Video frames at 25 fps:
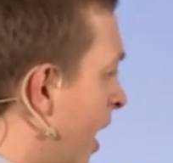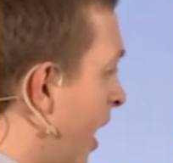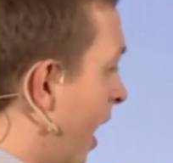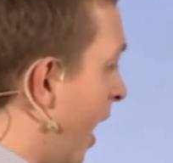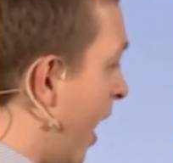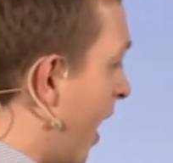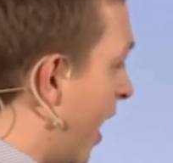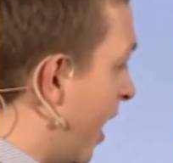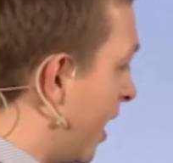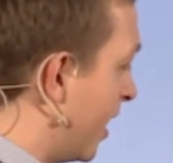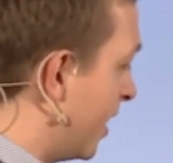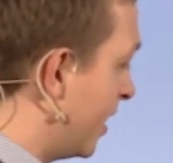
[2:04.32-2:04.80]

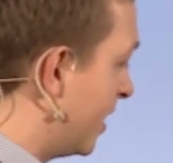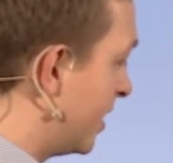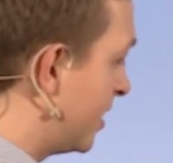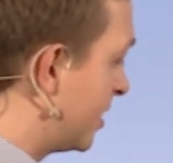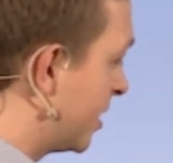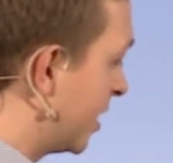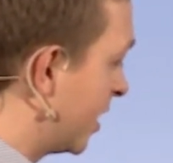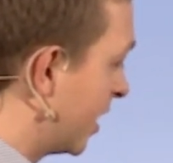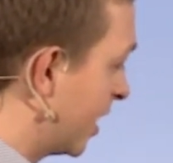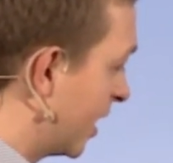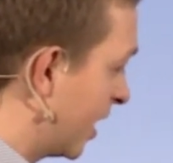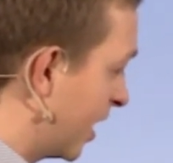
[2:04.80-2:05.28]

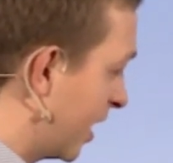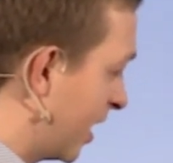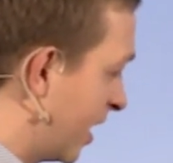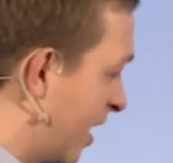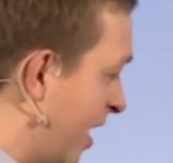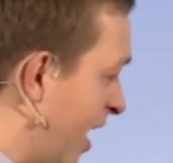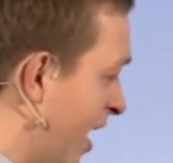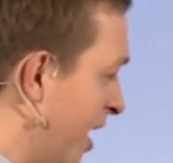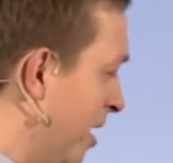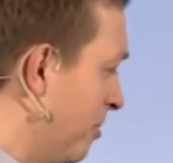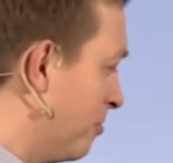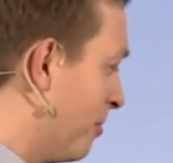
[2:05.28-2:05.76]
And
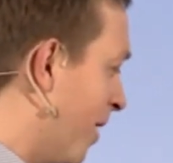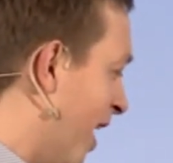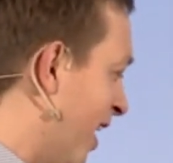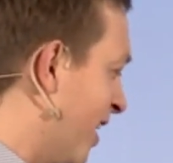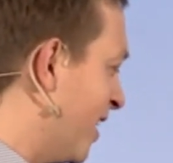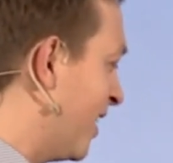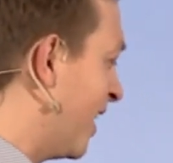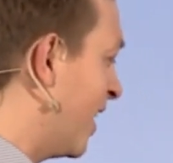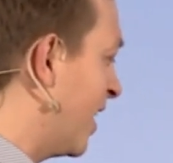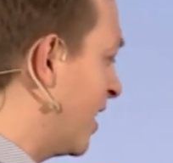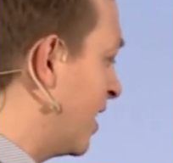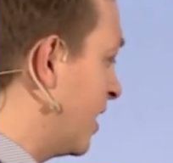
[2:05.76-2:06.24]
can
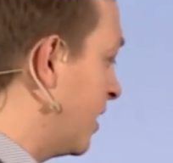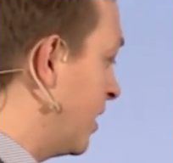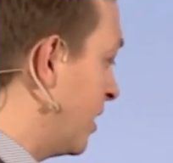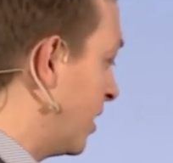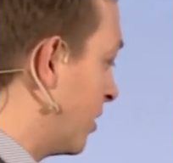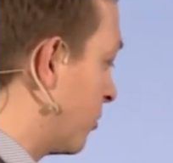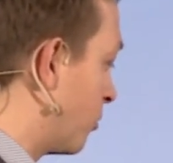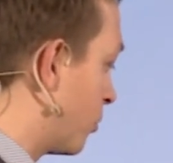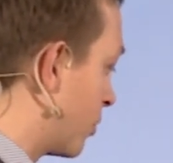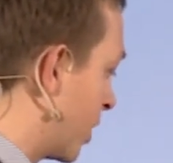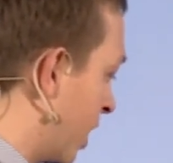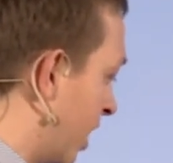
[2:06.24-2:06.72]
mining
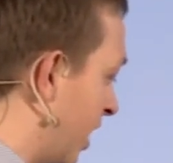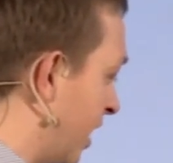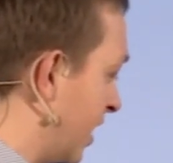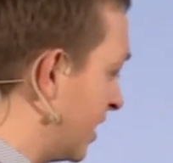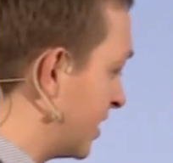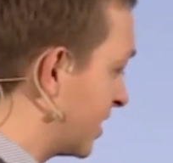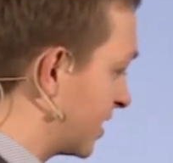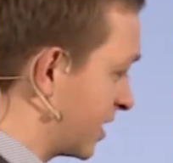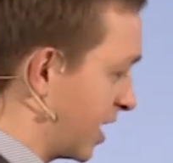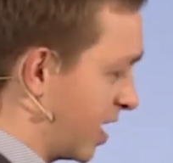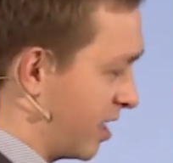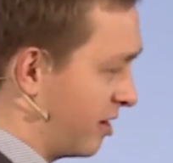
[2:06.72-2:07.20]
really
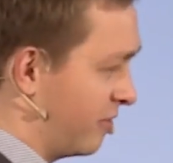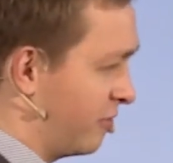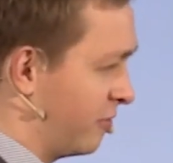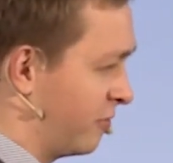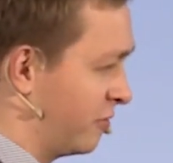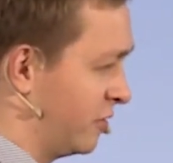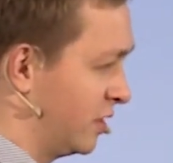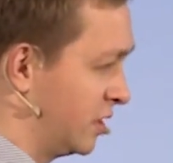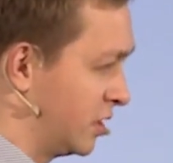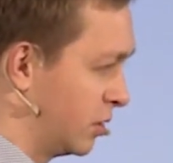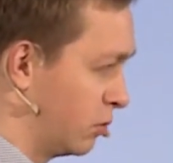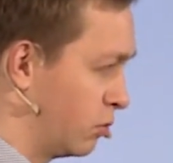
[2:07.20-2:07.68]
save
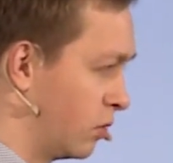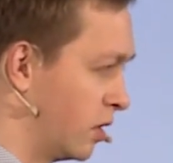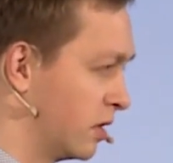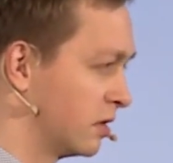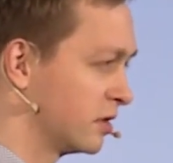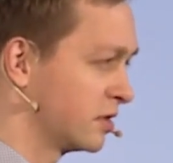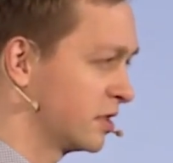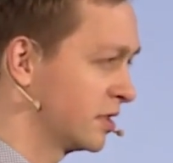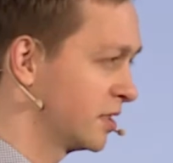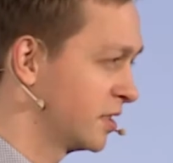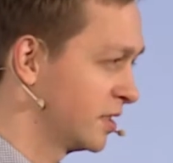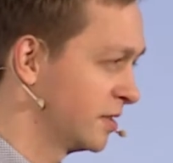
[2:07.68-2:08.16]
the
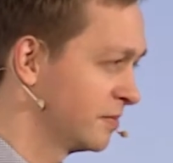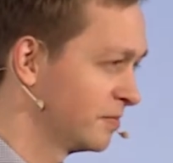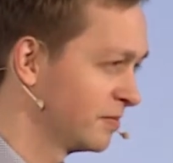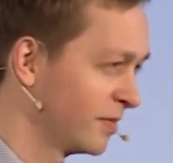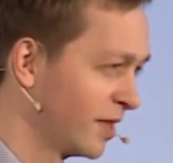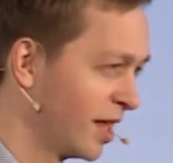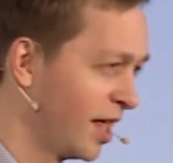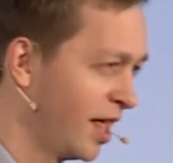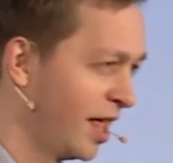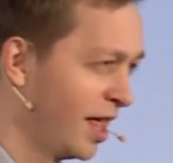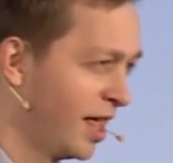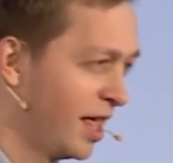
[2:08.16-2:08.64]
world?
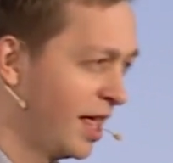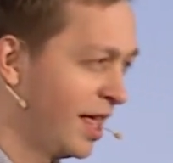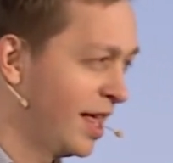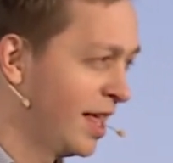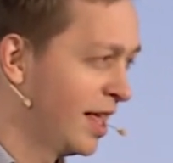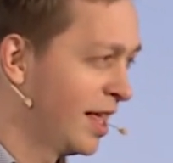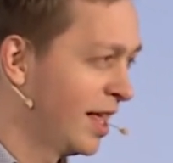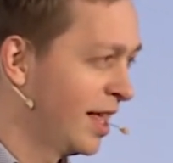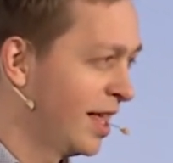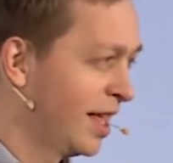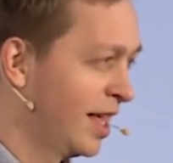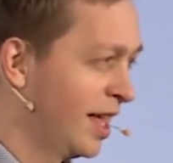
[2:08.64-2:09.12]

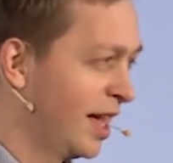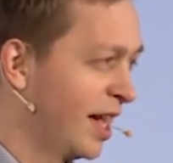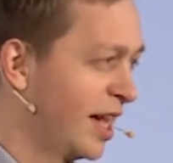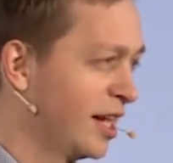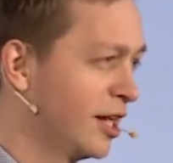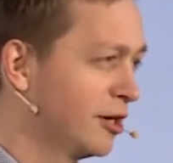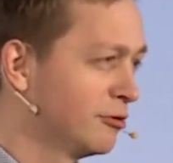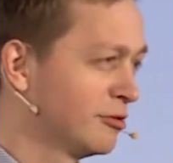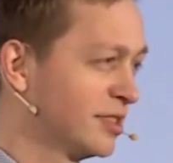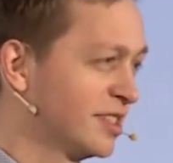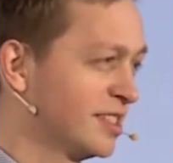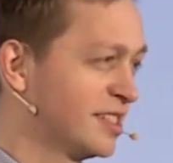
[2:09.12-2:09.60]
I
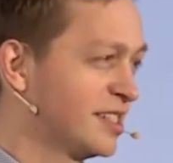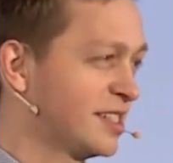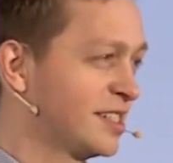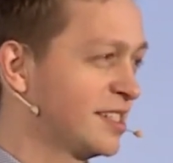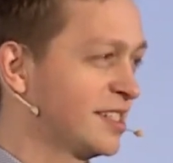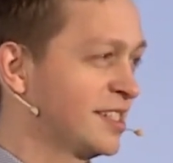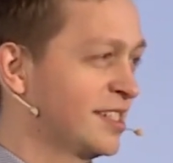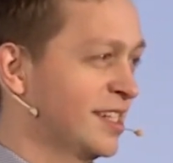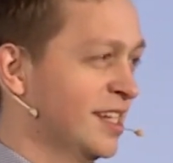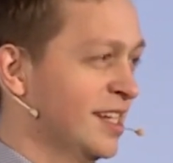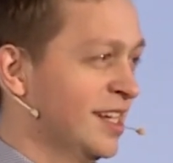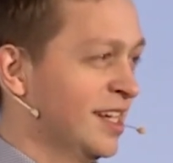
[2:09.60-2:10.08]
know
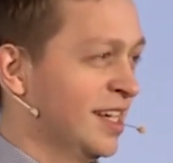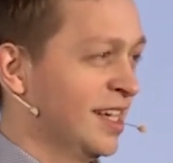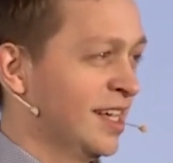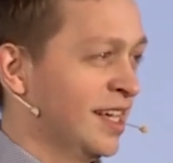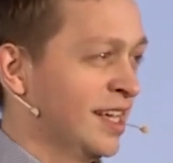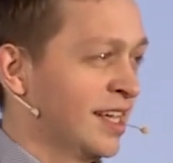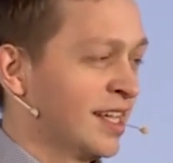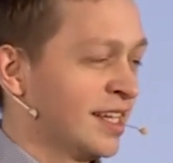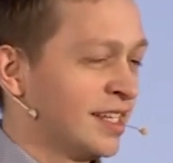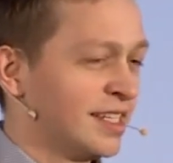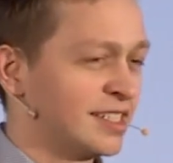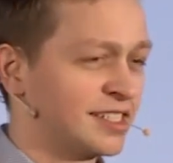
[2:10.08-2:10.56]
this
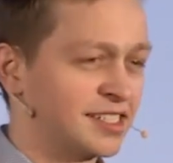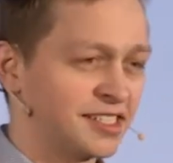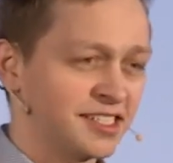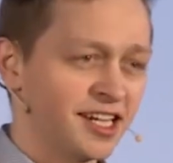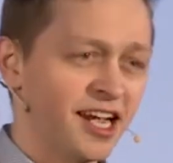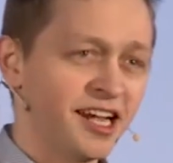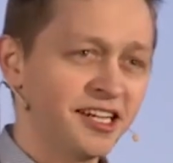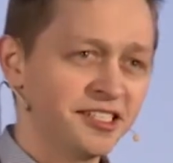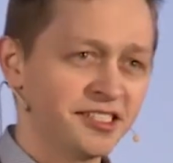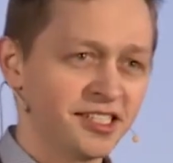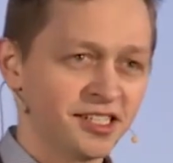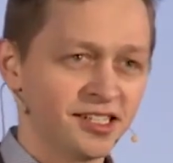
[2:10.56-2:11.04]

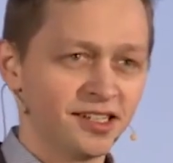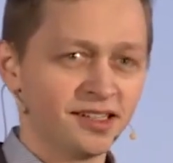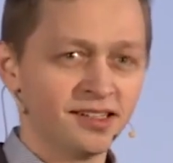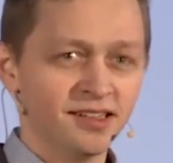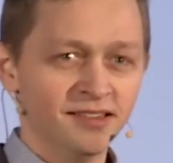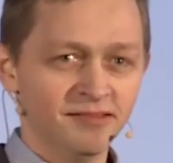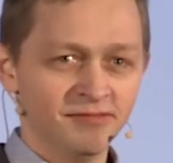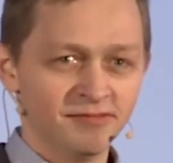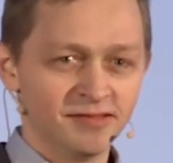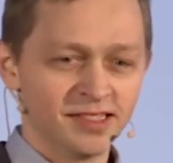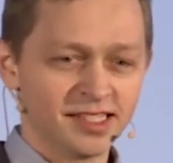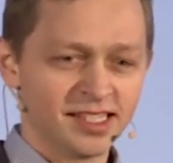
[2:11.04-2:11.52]
title
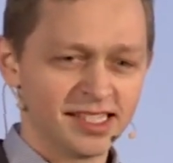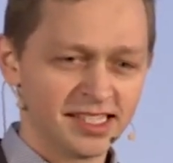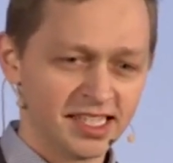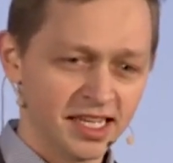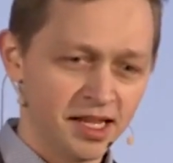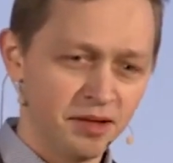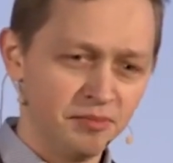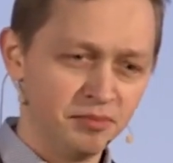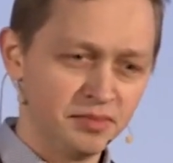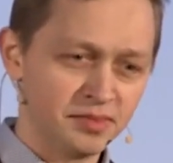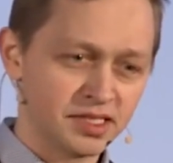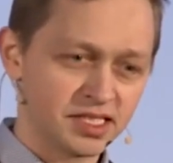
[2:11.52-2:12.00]

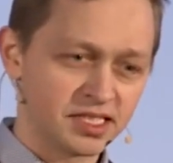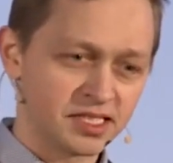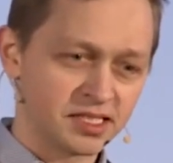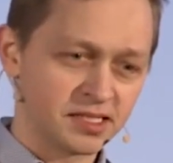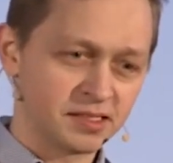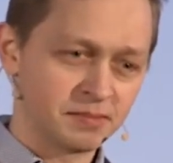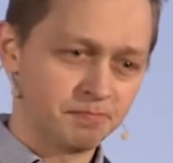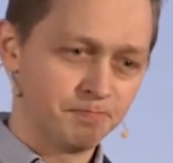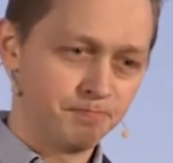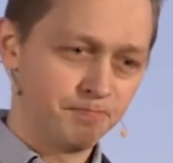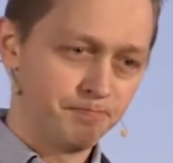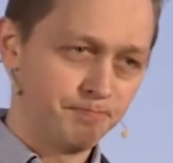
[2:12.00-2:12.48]

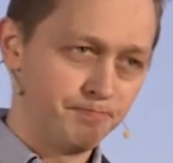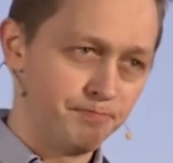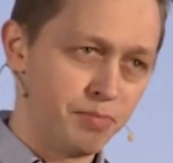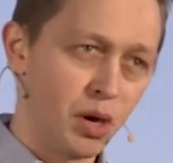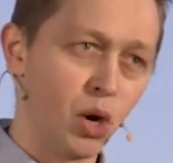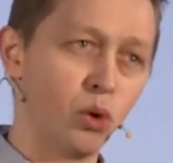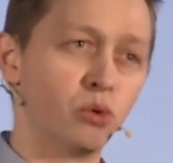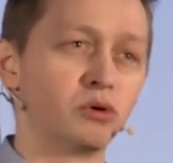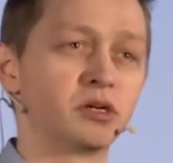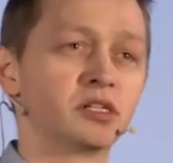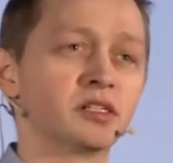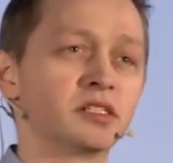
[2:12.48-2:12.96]
seems
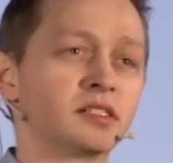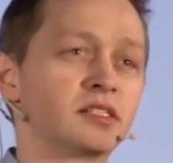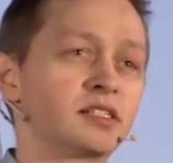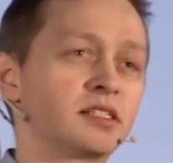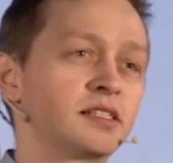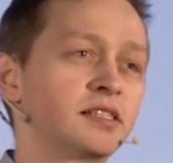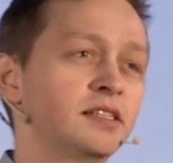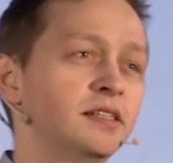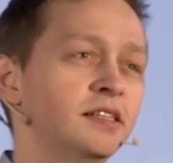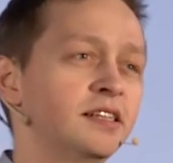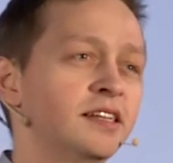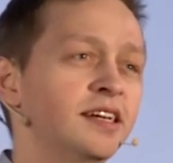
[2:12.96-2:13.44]

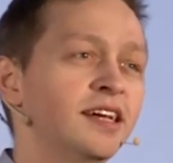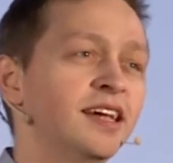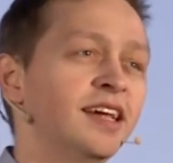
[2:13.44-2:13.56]
bogus.